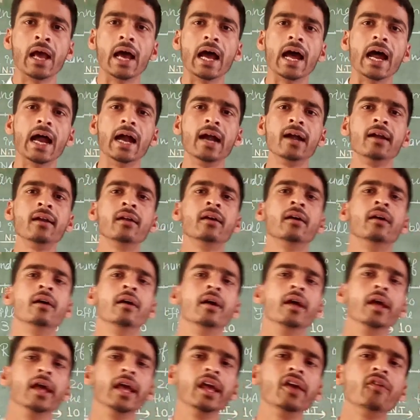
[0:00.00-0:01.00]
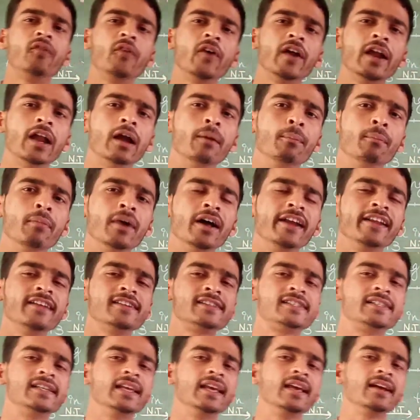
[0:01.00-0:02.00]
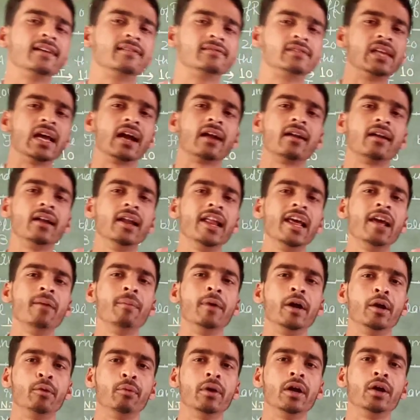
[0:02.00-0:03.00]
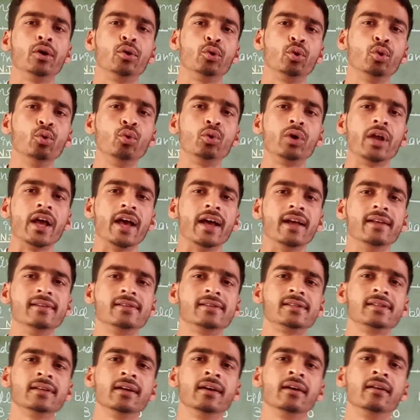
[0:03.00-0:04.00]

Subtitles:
And if a number is exactly between two tens,